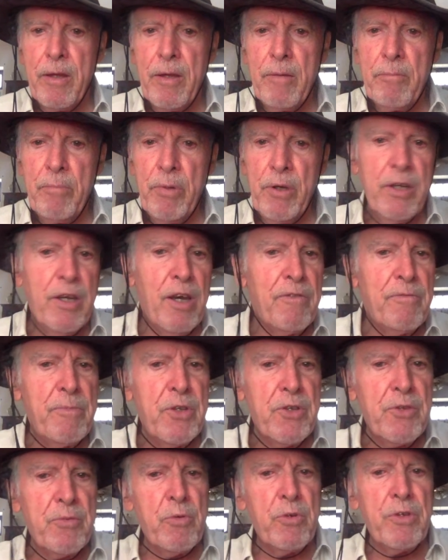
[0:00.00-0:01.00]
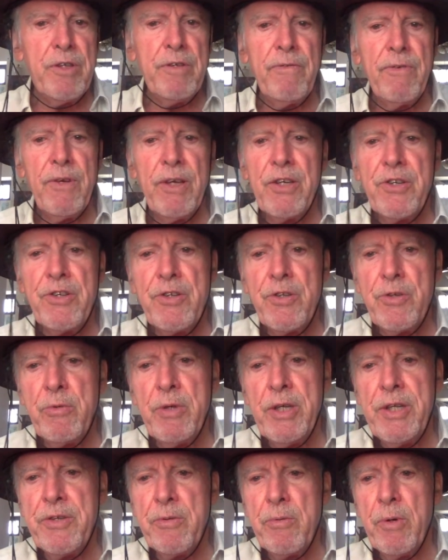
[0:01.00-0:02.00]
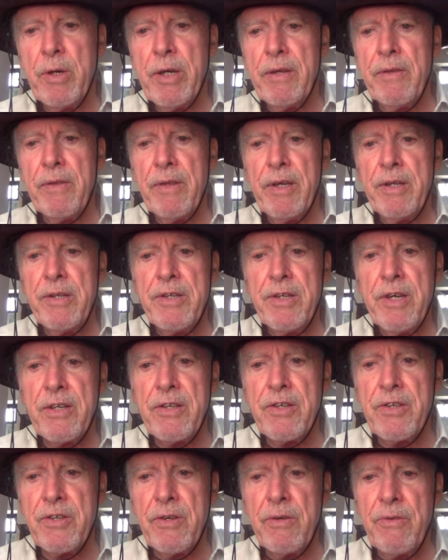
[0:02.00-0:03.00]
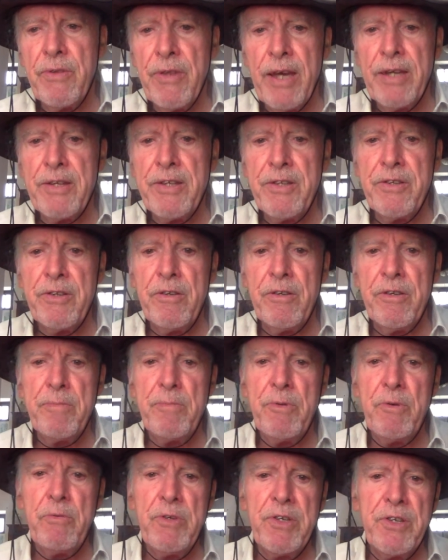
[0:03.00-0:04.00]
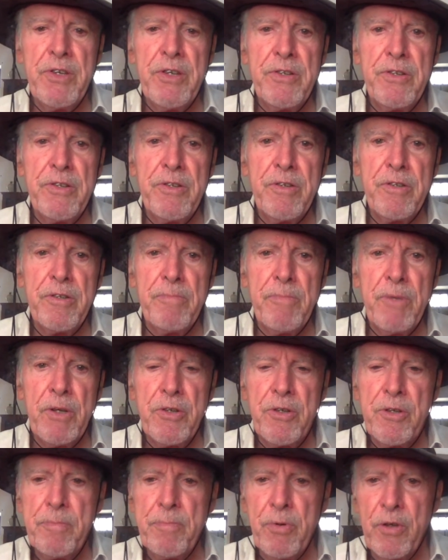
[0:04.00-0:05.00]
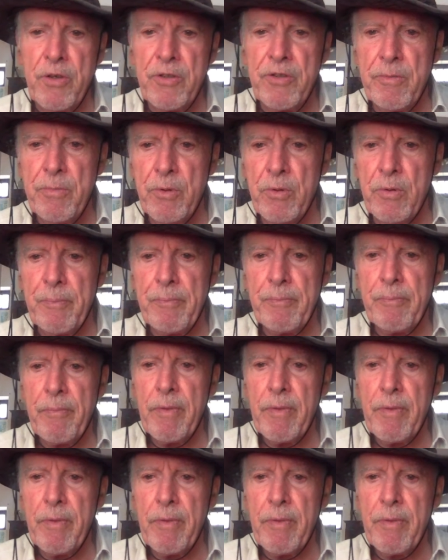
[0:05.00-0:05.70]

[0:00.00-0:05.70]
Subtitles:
But governments want inflation to eat away at their debt, so that is going to be resisted as much as possible.